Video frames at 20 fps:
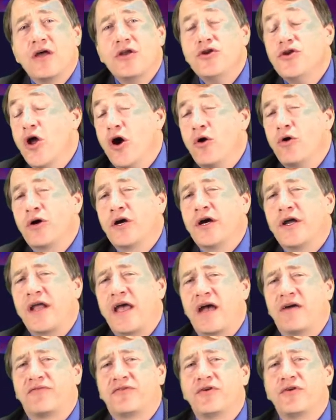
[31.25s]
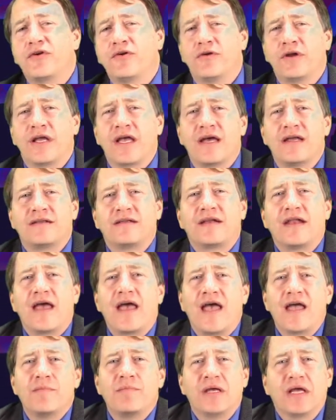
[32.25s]
No good afternoon again
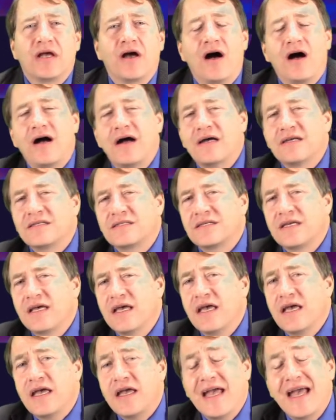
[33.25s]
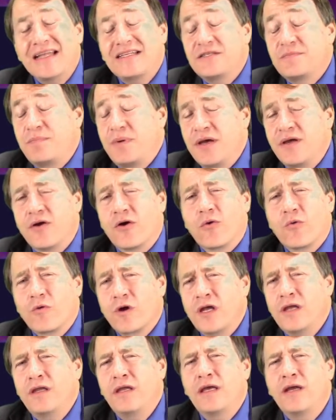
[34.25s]
today because it's been a
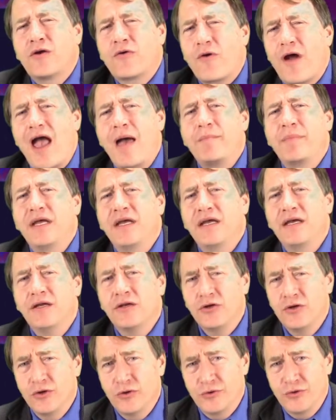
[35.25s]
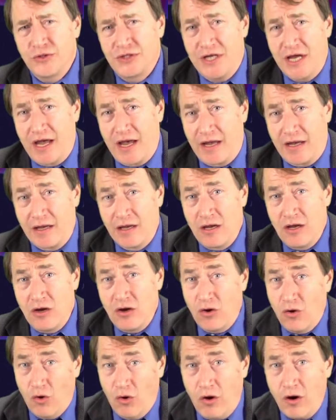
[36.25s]
really crappy news day,
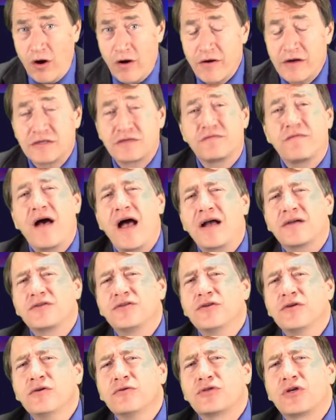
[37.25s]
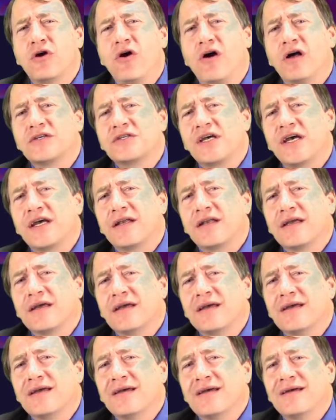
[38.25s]
or as Fox News calls it,
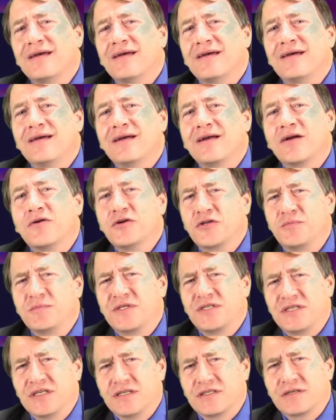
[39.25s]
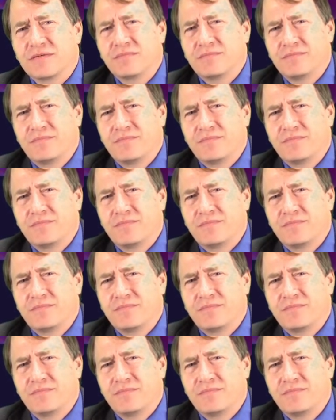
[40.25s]
Christmas season.